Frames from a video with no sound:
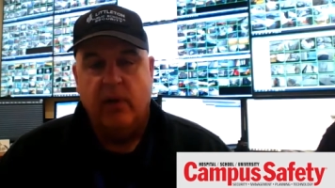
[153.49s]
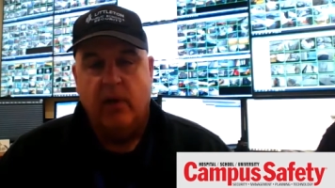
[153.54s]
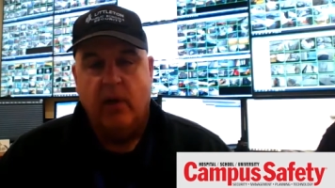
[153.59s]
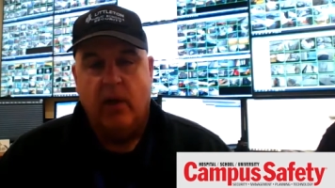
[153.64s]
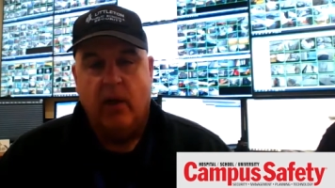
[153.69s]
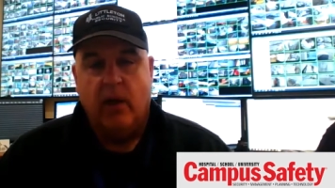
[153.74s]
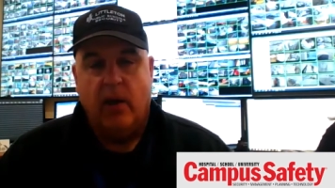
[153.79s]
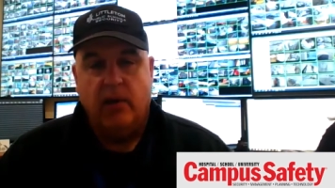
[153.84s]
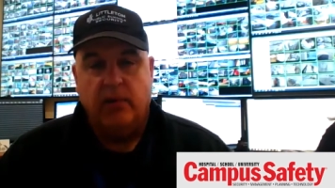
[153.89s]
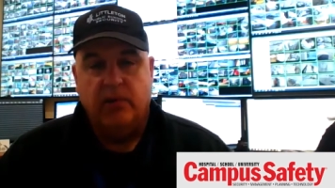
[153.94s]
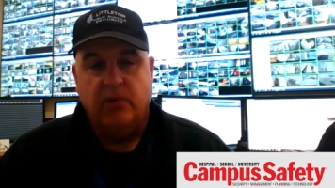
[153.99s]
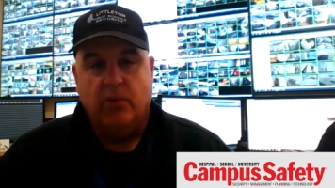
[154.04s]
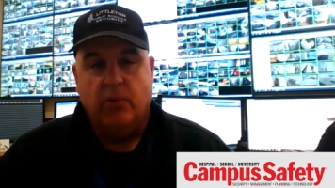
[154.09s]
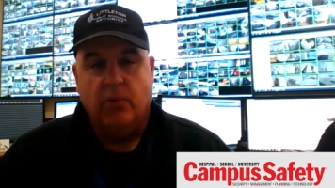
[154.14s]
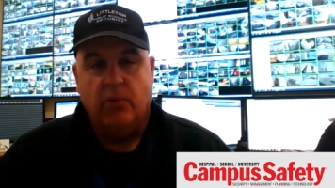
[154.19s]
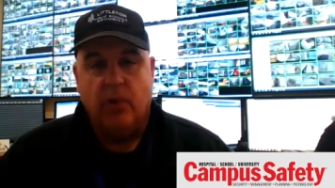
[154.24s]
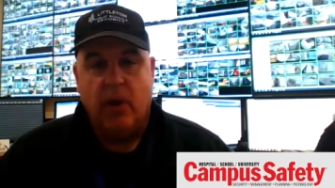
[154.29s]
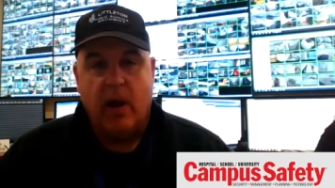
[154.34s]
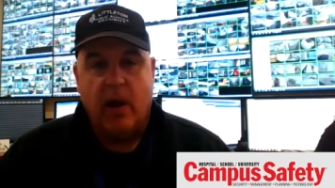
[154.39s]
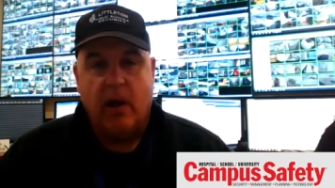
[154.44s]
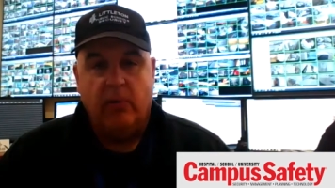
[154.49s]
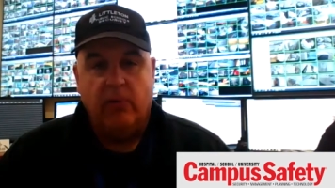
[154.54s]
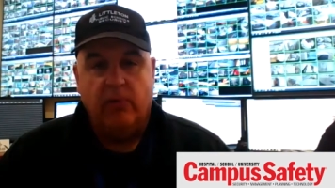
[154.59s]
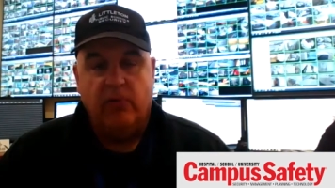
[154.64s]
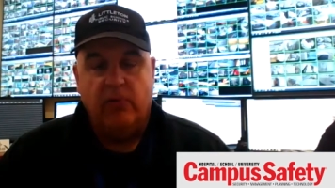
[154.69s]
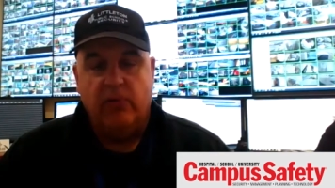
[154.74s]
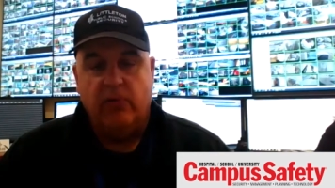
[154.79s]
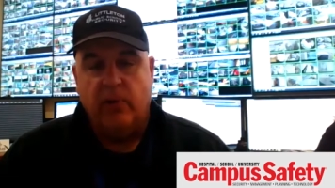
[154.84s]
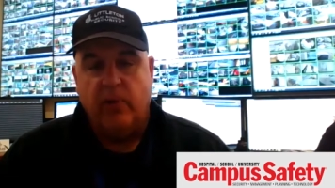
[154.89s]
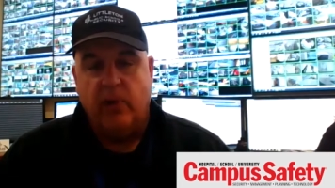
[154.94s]
on school
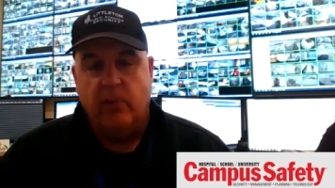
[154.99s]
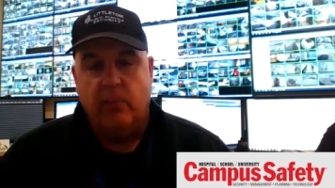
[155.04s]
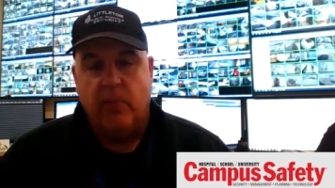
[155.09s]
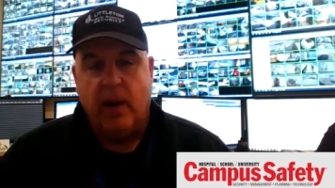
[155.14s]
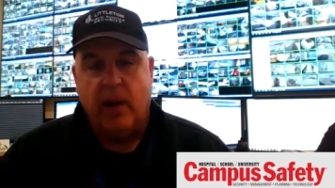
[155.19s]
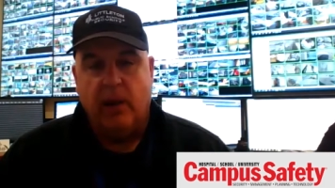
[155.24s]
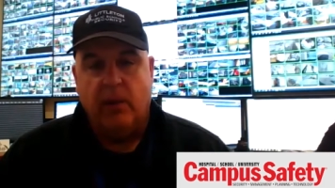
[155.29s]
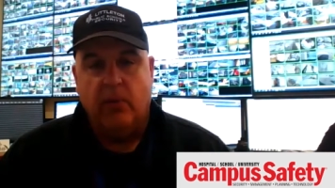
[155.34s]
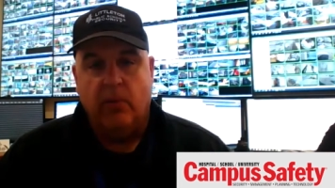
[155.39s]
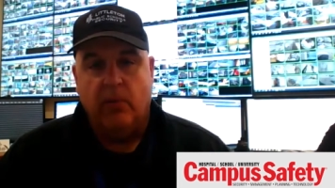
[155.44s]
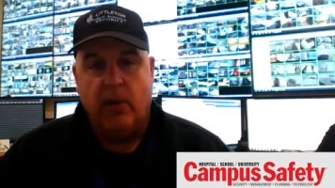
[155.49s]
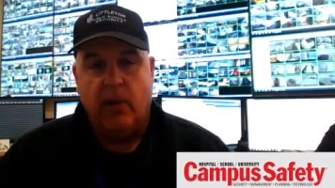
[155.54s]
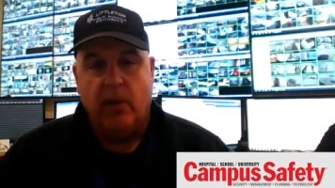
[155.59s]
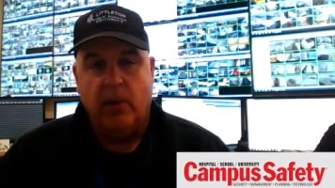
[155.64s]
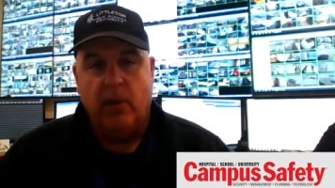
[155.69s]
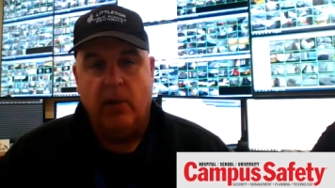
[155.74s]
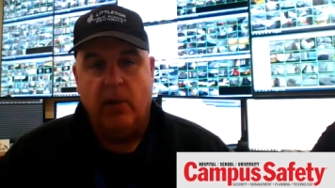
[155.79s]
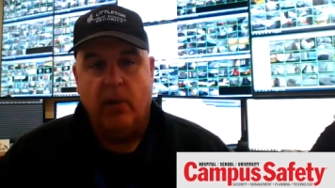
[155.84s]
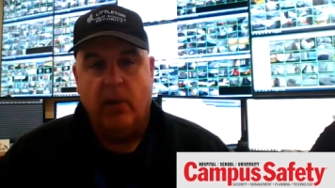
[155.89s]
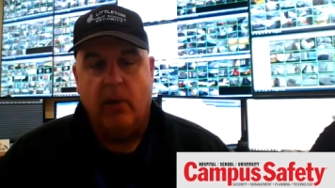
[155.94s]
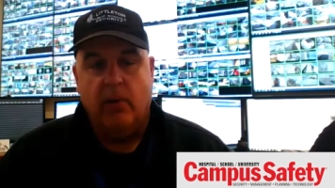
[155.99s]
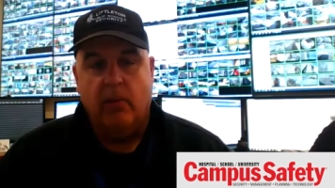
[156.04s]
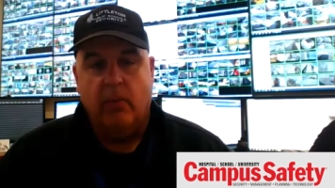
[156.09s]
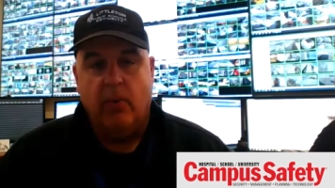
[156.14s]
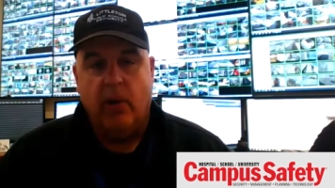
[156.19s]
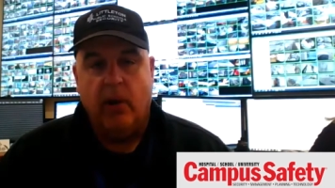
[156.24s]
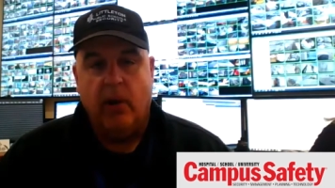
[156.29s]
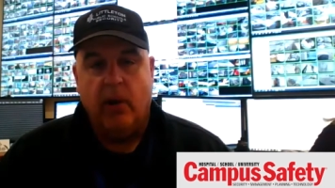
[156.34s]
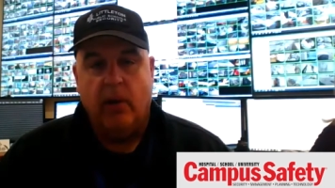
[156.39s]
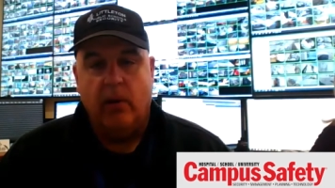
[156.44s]
grounds in my career here,
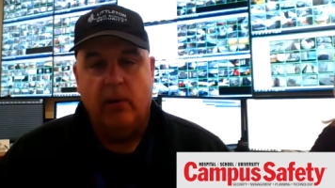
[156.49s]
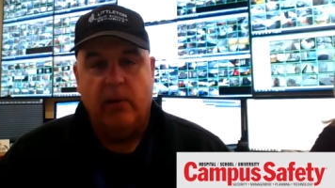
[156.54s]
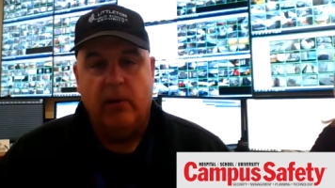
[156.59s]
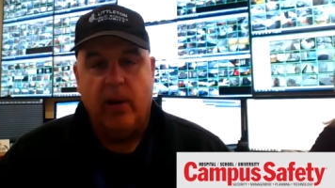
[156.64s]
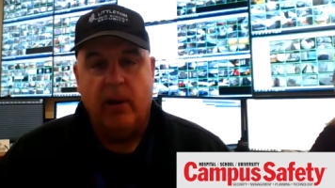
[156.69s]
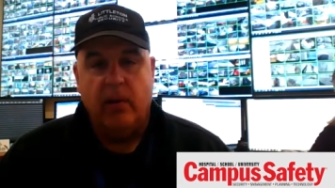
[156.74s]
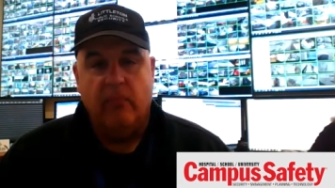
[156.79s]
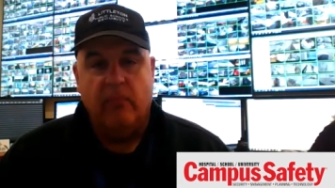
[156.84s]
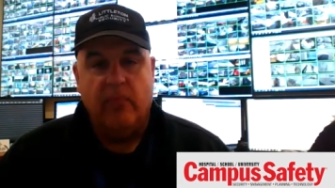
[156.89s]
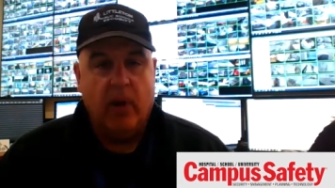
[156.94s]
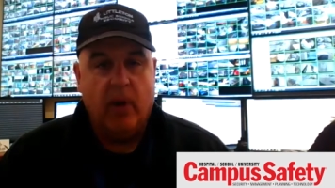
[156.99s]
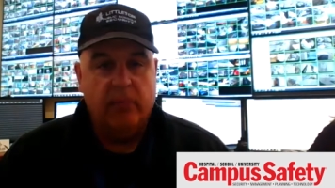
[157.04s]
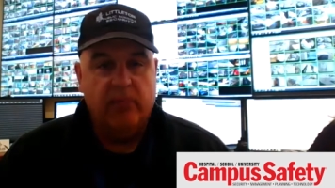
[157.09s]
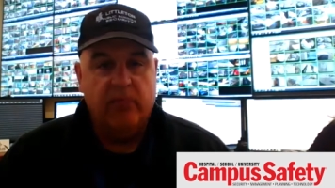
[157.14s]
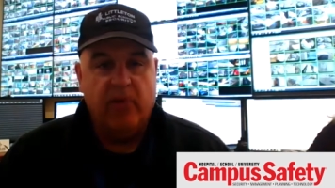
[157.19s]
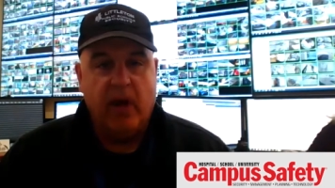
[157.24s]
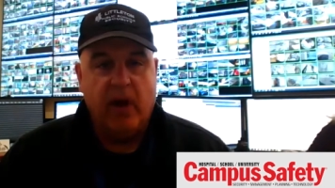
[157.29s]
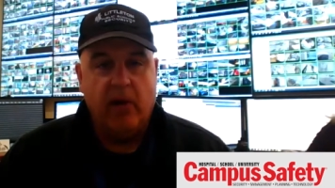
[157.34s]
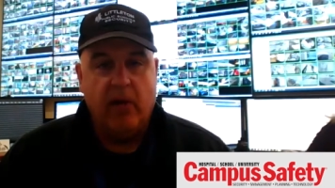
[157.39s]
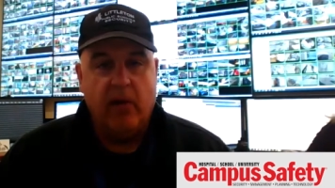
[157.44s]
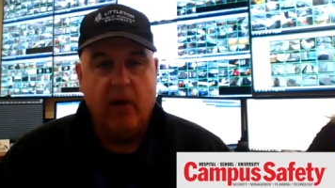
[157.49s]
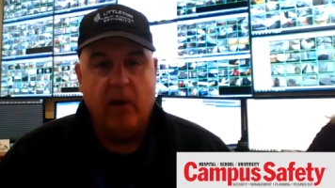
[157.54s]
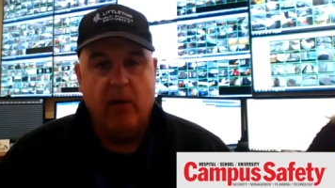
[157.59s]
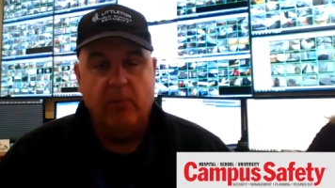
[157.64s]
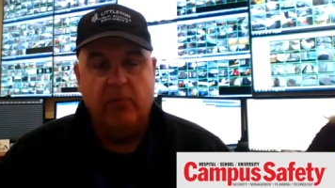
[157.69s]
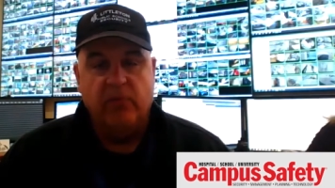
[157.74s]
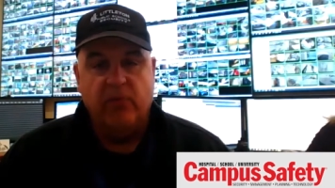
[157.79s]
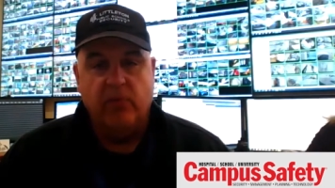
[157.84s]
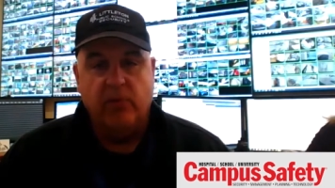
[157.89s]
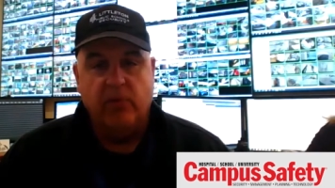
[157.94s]
where that involved
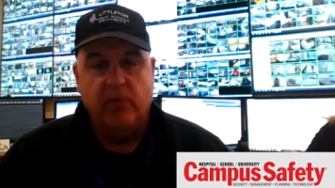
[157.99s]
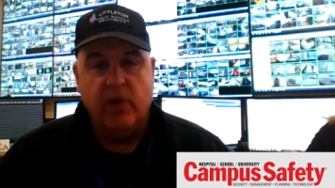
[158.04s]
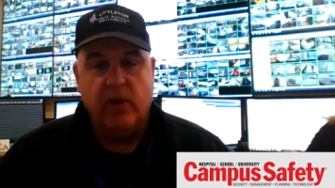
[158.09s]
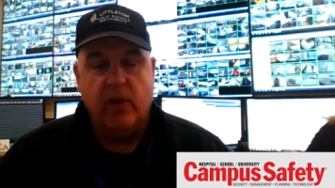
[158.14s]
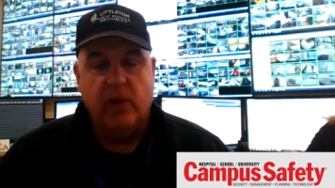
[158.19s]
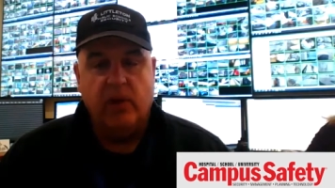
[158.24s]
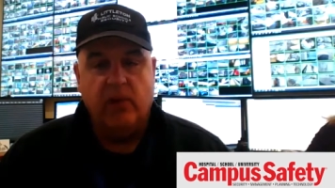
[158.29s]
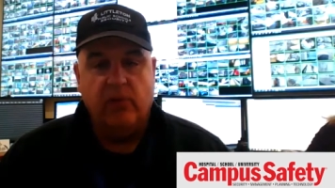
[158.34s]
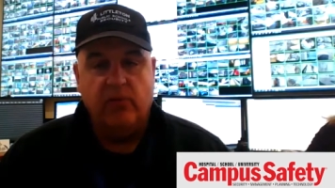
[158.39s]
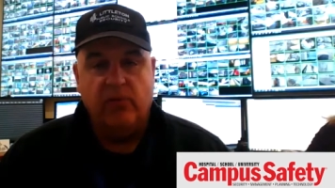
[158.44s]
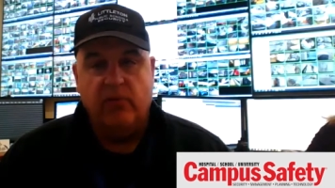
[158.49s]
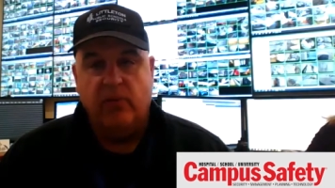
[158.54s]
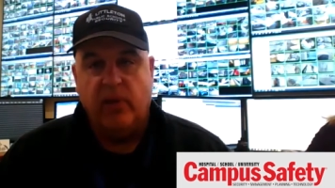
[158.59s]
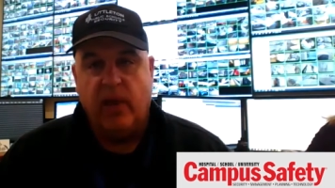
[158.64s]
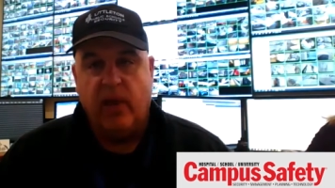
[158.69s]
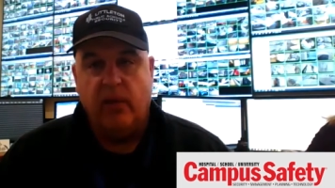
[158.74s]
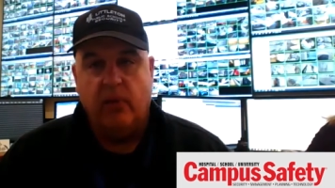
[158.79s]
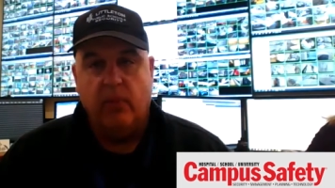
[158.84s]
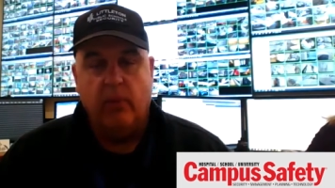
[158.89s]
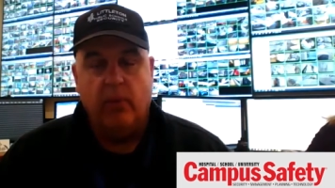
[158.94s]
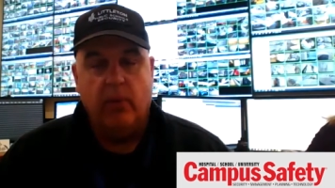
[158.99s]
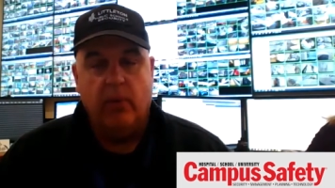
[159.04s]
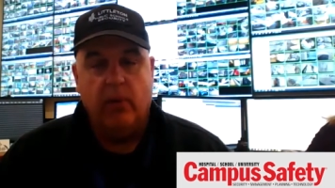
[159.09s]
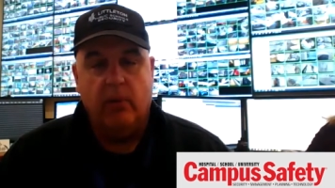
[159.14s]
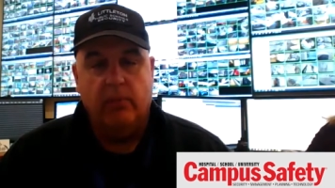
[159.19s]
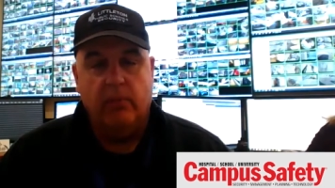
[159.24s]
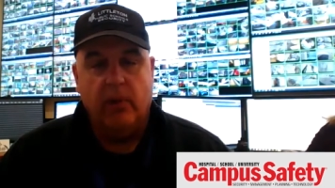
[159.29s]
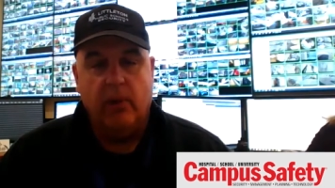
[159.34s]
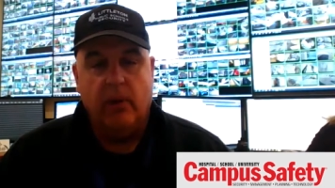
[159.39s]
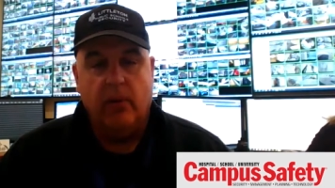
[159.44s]
firearms and things that were,
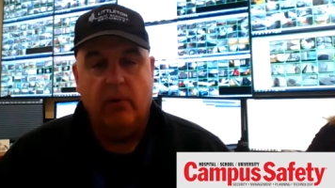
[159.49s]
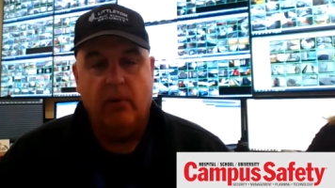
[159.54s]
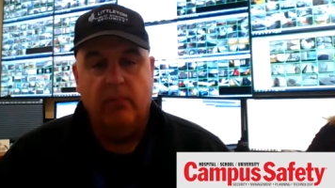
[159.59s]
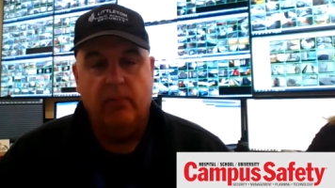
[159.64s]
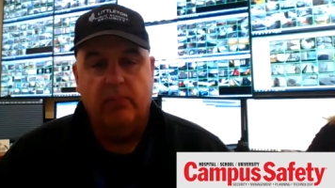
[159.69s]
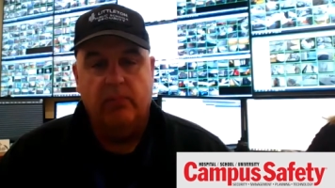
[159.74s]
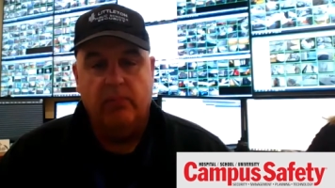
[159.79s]
you know,